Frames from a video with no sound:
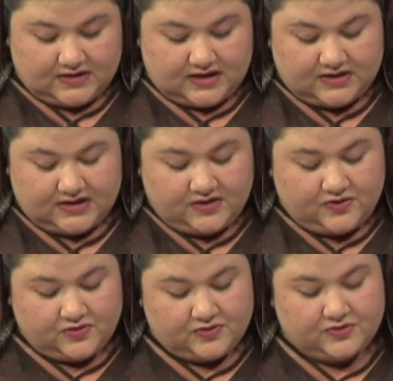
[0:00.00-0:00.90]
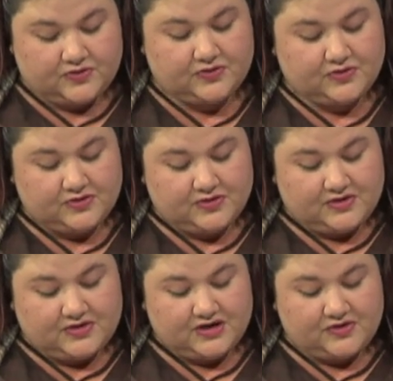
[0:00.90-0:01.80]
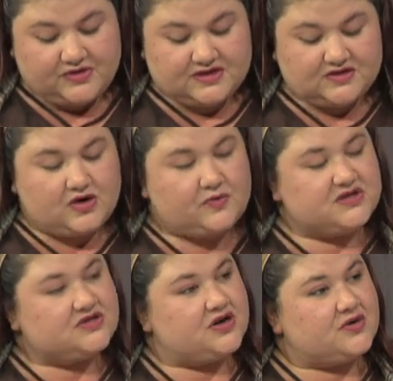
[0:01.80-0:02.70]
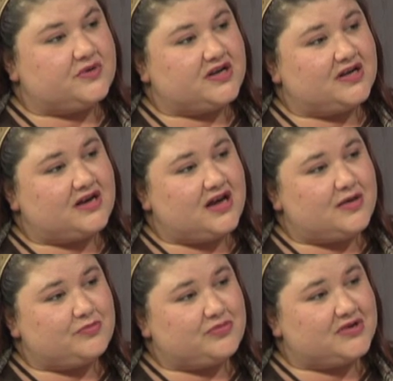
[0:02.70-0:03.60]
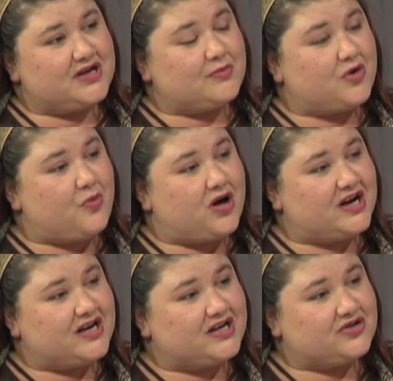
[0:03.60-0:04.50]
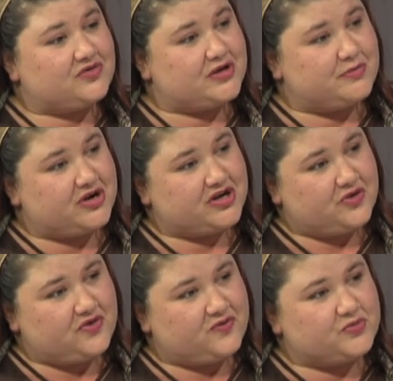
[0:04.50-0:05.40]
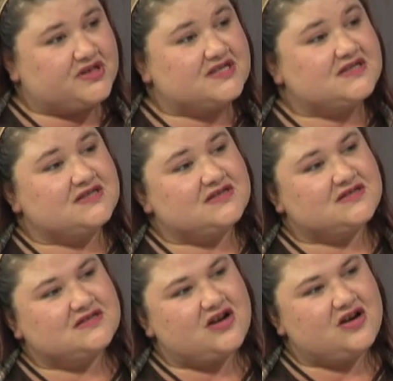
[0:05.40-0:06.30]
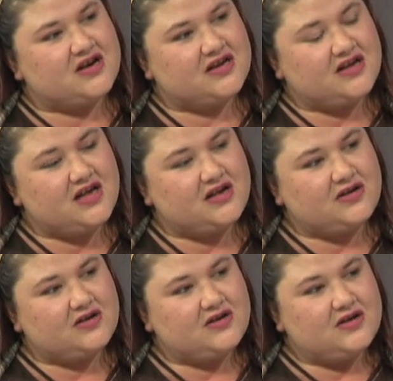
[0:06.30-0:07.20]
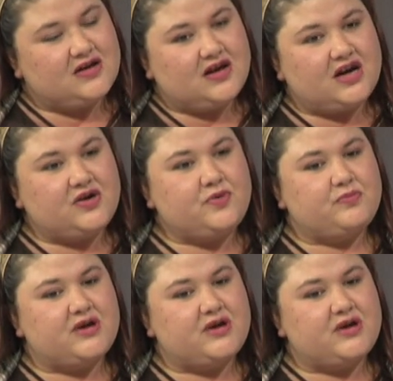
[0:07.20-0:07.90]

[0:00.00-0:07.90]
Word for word: are there I know there's always talk with um, Camp Kiwanee and Cranberry Cove and with the season starting again. I know in